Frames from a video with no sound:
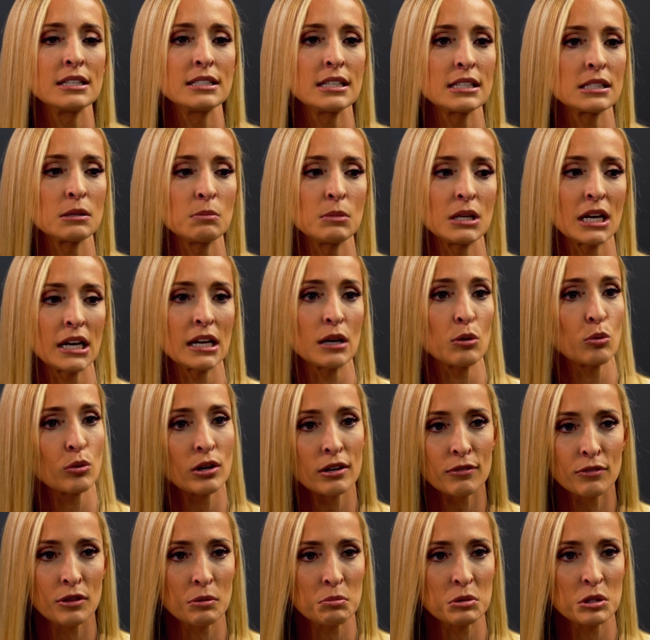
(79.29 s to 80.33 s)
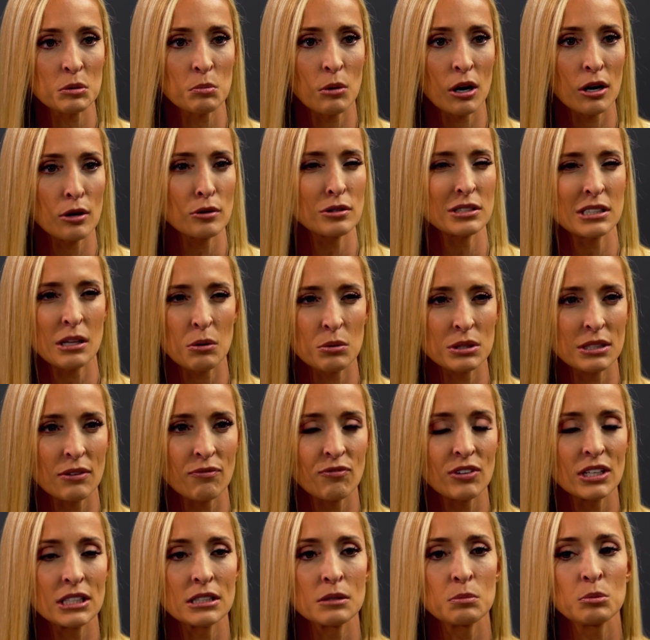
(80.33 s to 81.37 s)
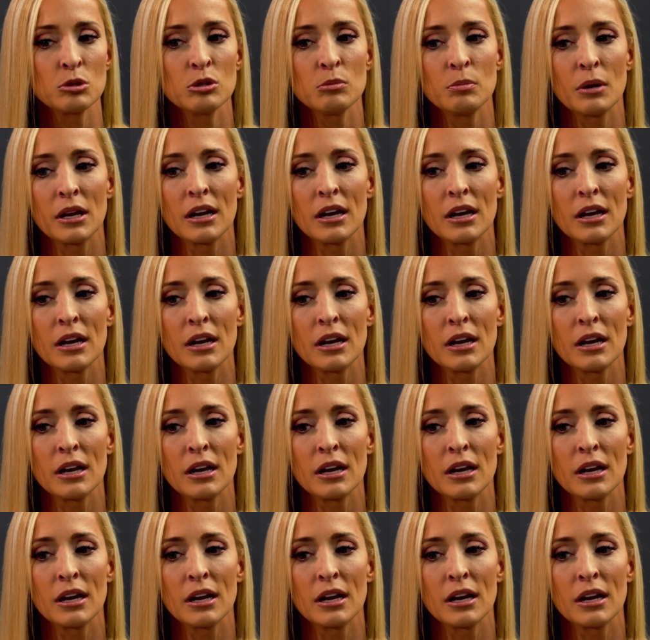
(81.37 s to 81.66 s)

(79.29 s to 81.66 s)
It doesn't mean I get rid of them tomorrow because that wasn't feasible,